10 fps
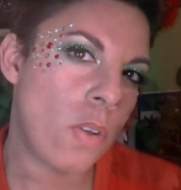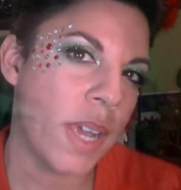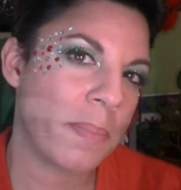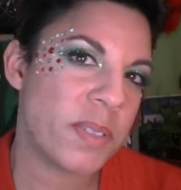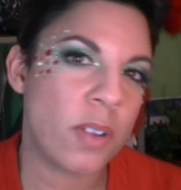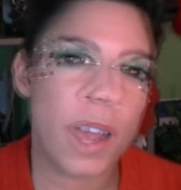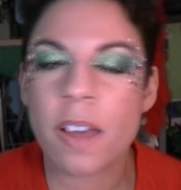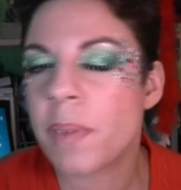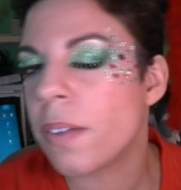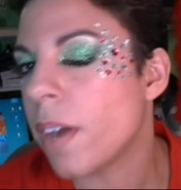side. Okay, so I
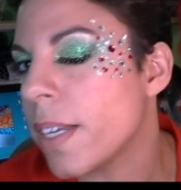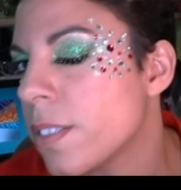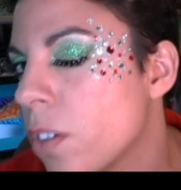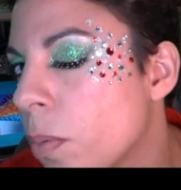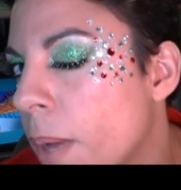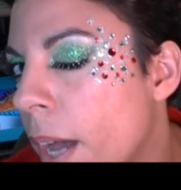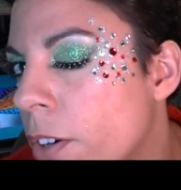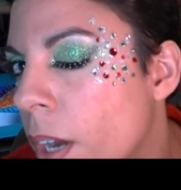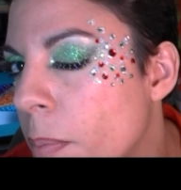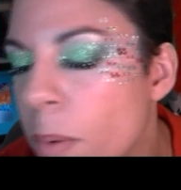have my rhinestone
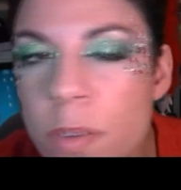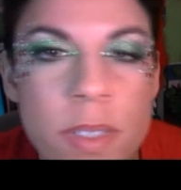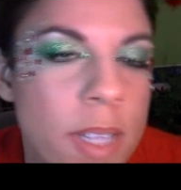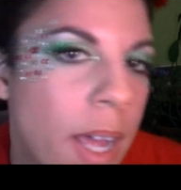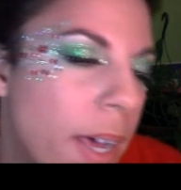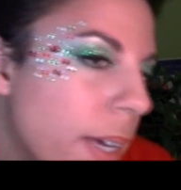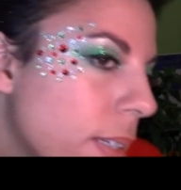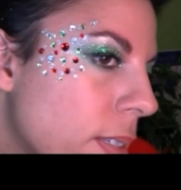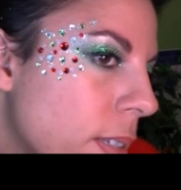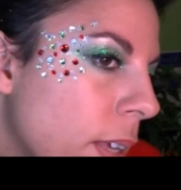pattern on both
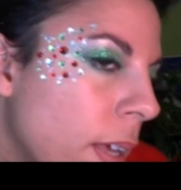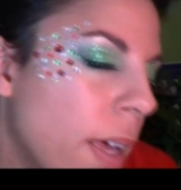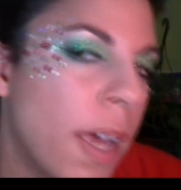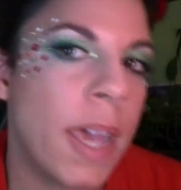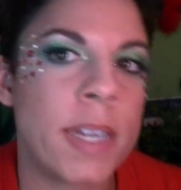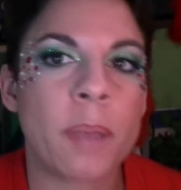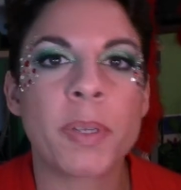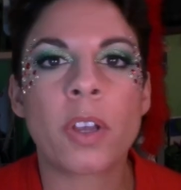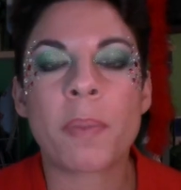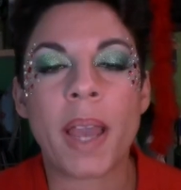sides. And now I'm
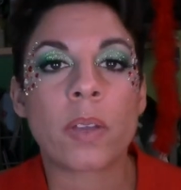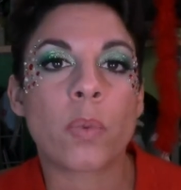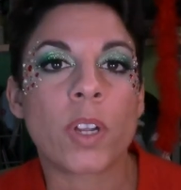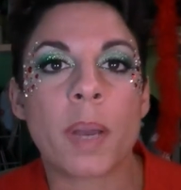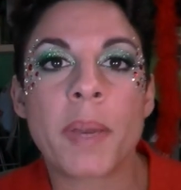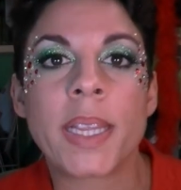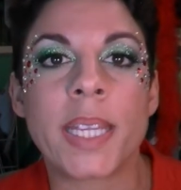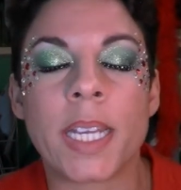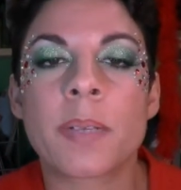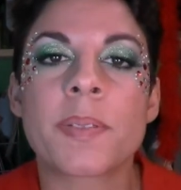going to go back and work on my
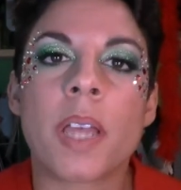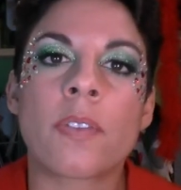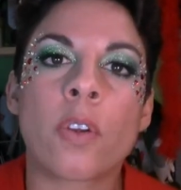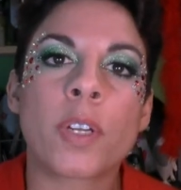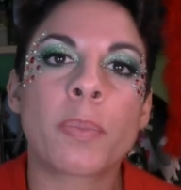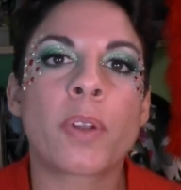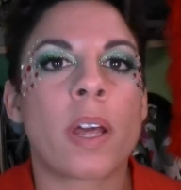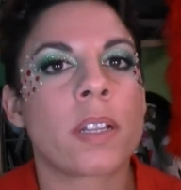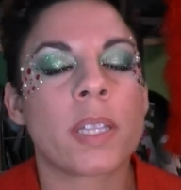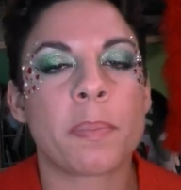lips. I've already put
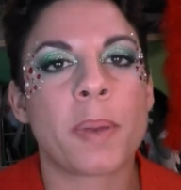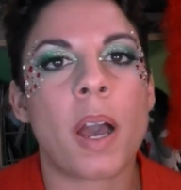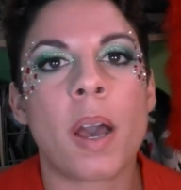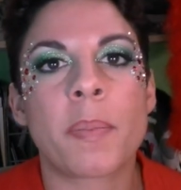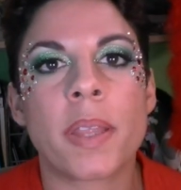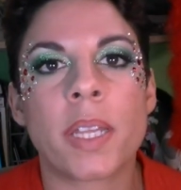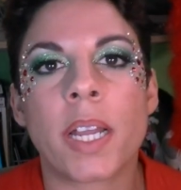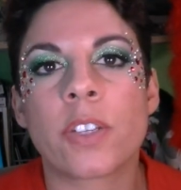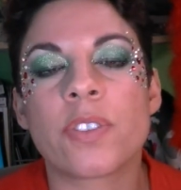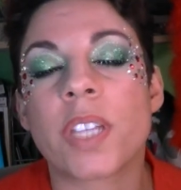on a lip balm, and then
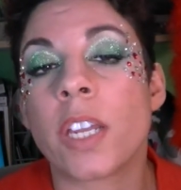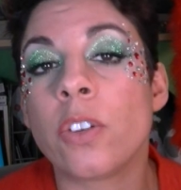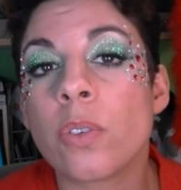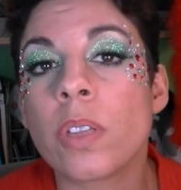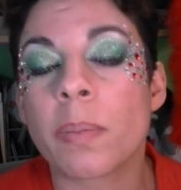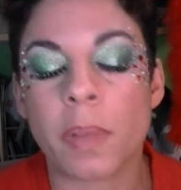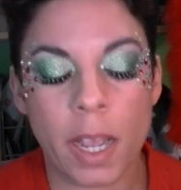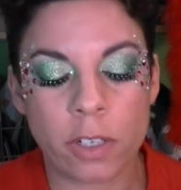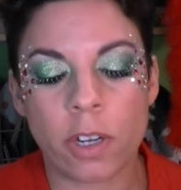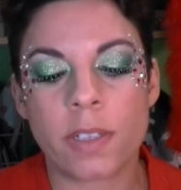I used a nude lip
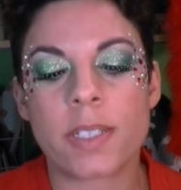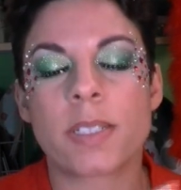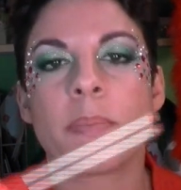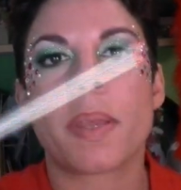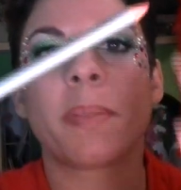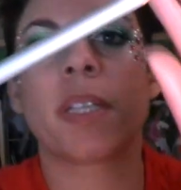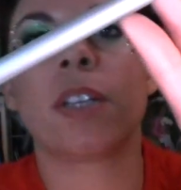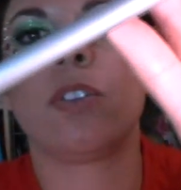liner, and this is a Maybelline